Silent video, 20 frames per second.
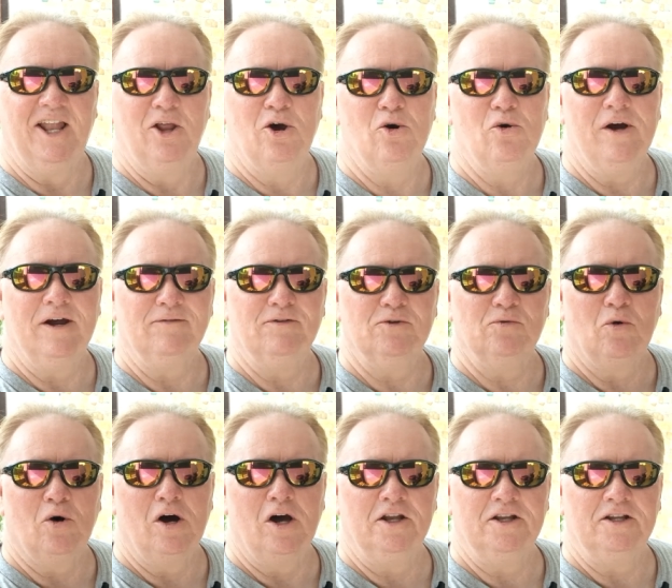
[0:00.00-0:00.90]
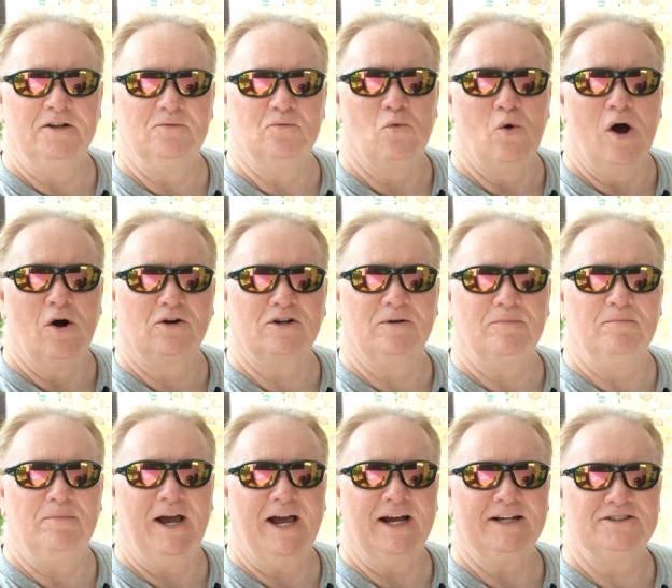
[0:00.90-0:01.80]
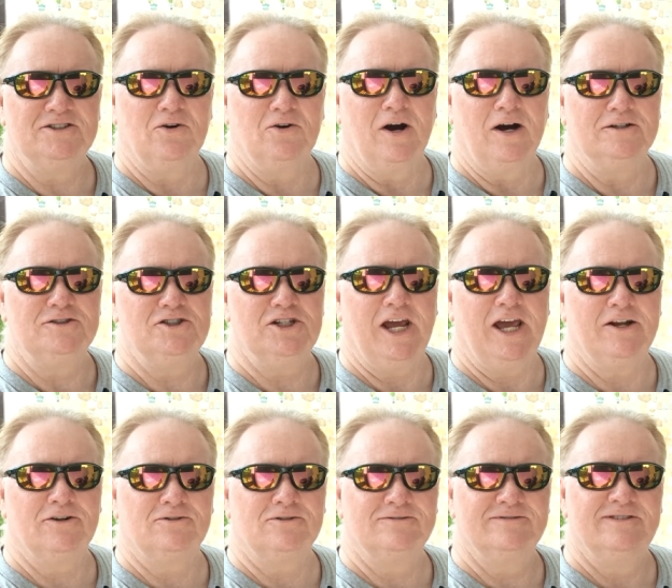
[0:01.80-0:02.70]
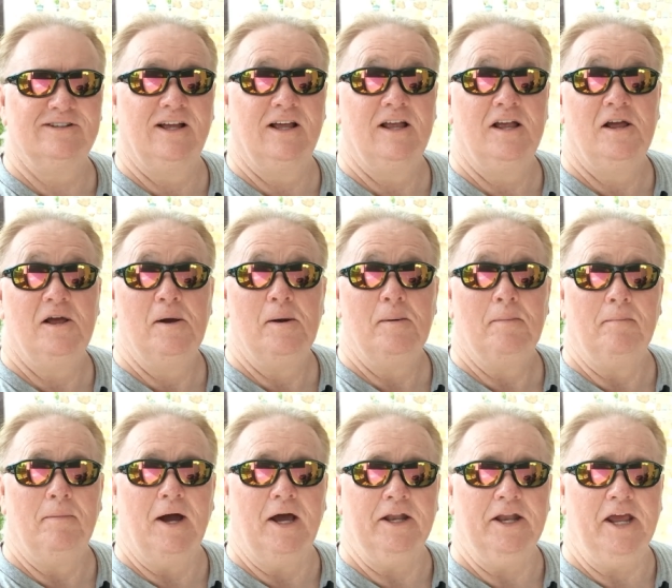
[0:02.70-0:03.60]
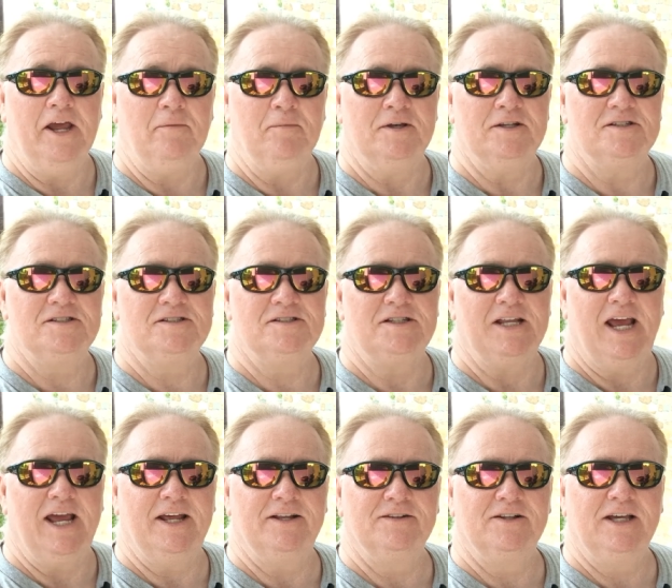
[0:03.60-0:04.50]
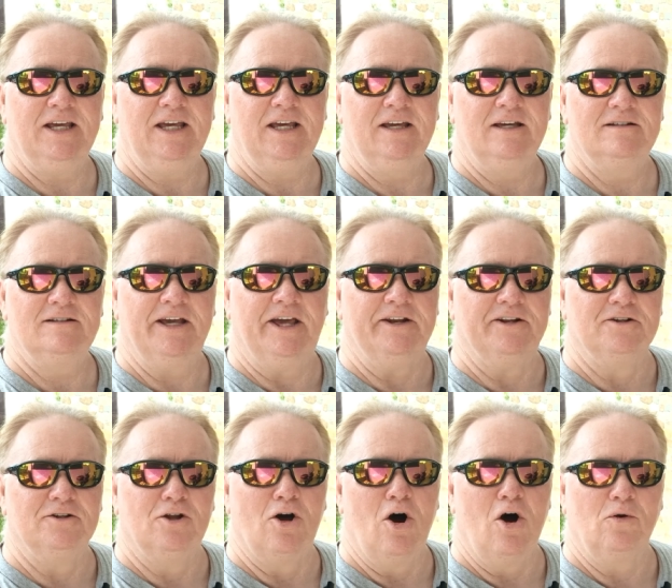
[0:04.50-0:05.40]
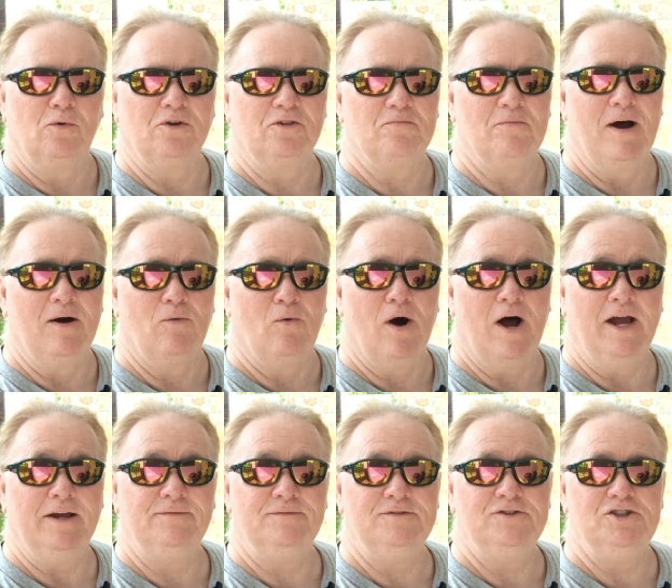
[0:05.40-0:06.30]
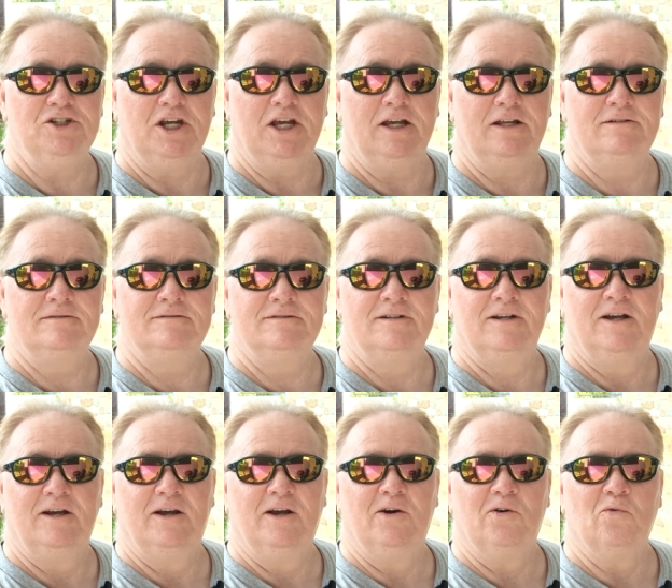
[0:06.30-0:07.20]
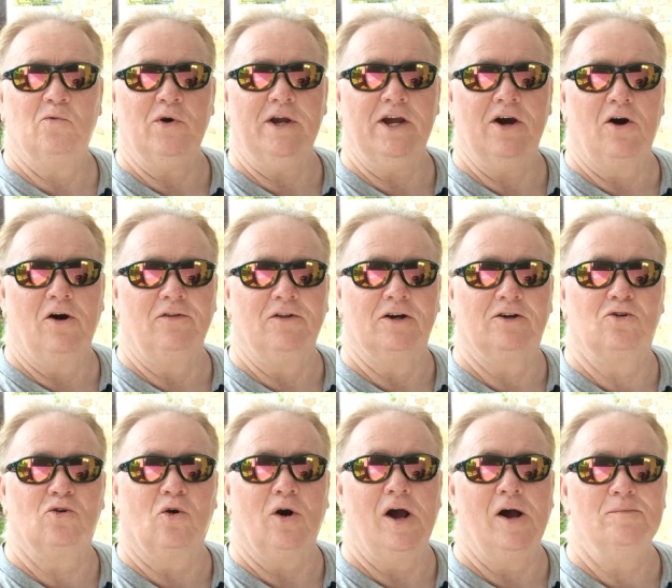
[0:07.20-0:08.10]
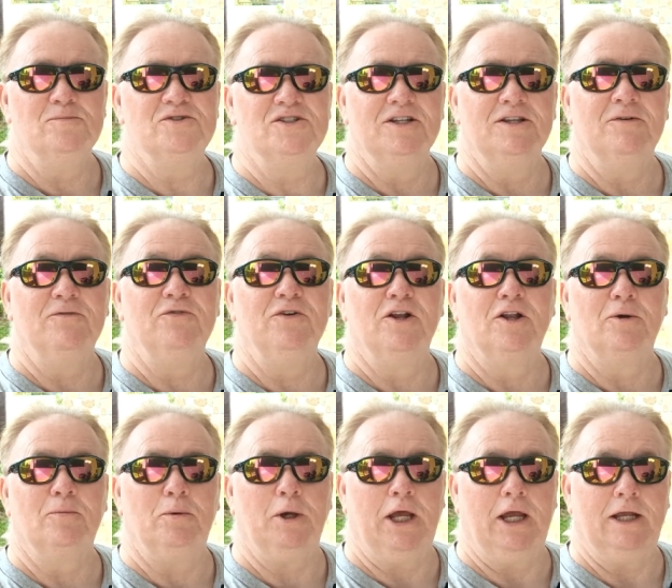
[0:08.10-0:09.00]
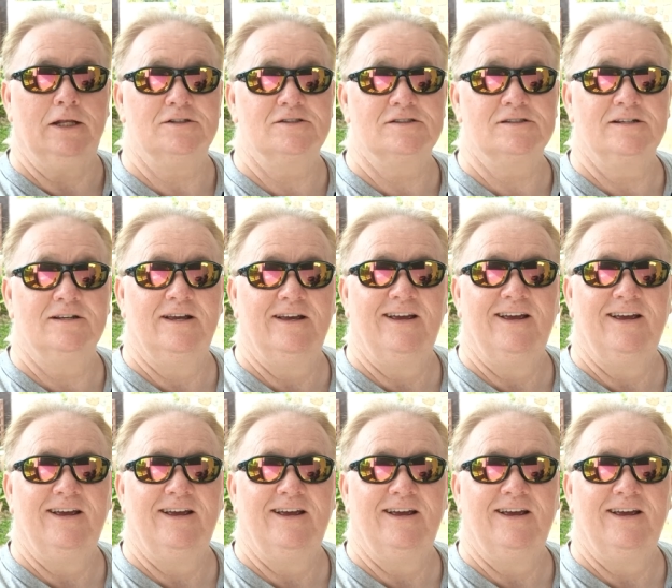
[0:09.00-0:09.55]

Hello everyone and welcome back to our channel. My name is Stanley and along with my wife Jen, we are the Crumbs in the Philippines.